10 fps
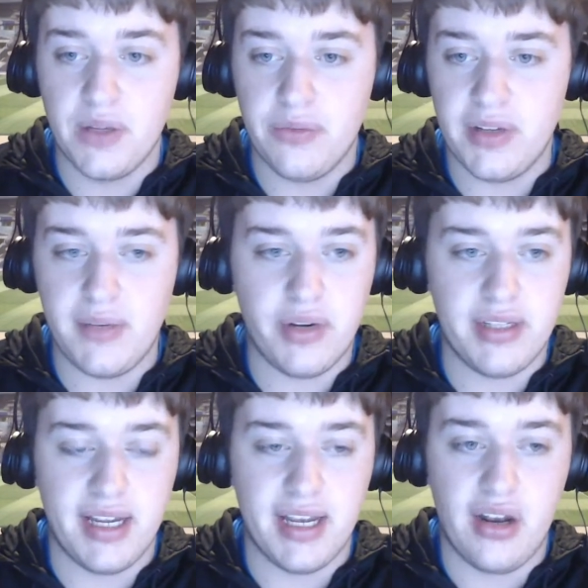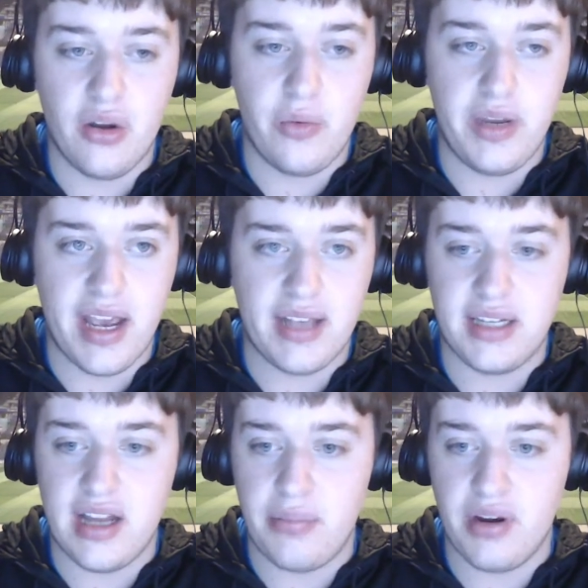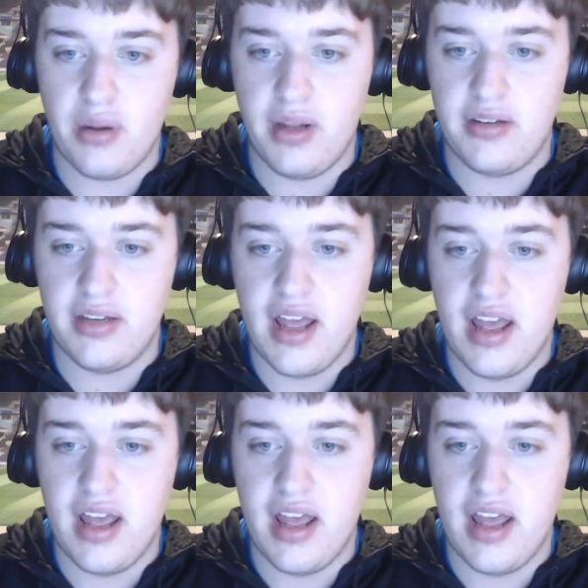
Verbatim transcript: Risky Void saying alone, yes, not permanent.